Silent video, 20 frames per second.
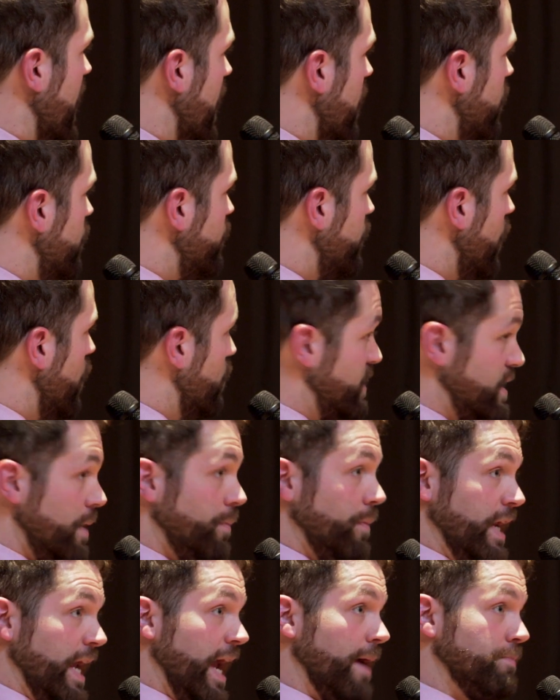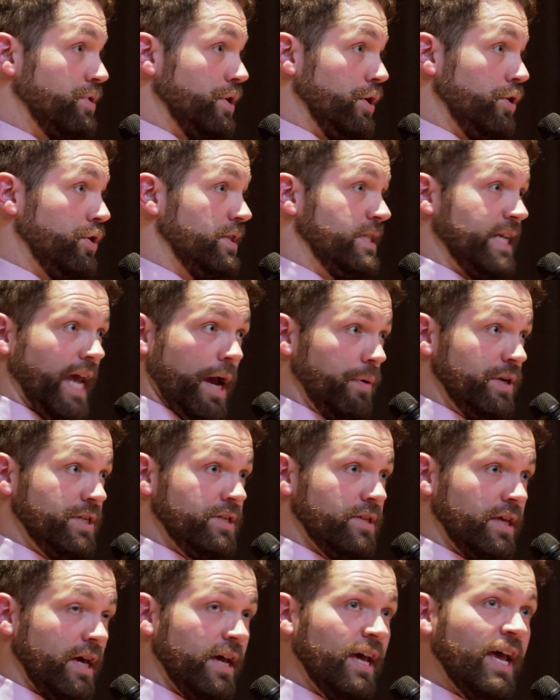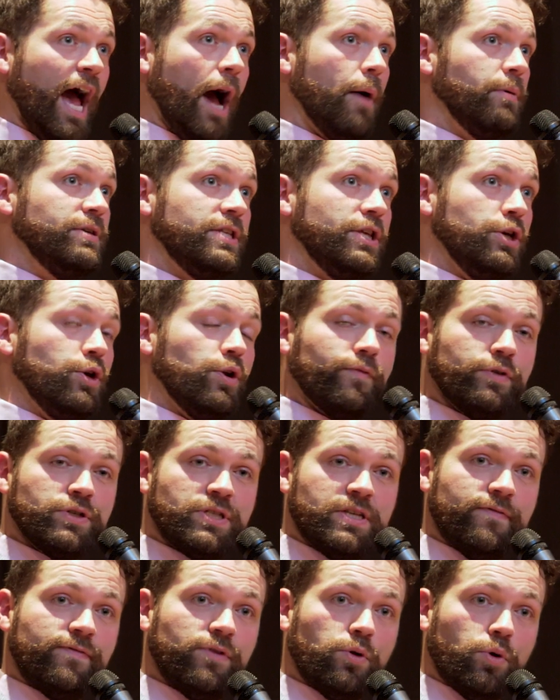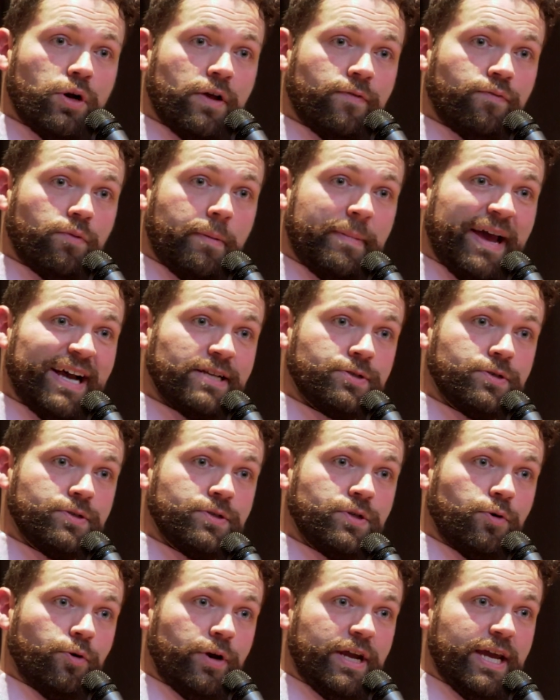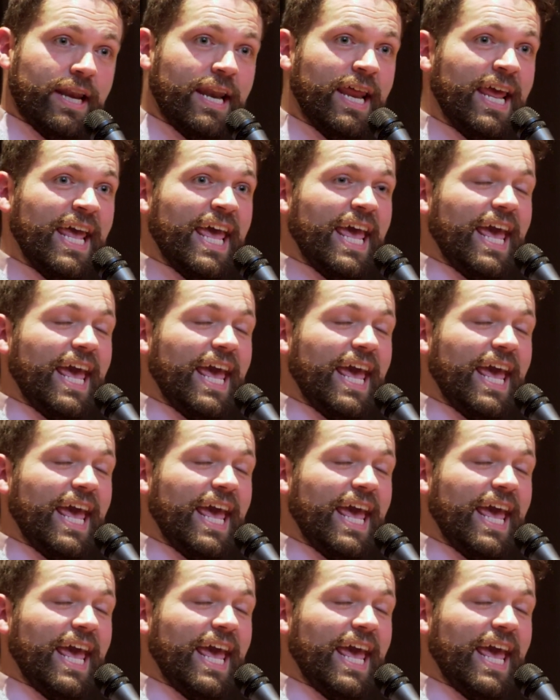and so somebody absolutely could say i went to the i went to the university of florida for my master's degree and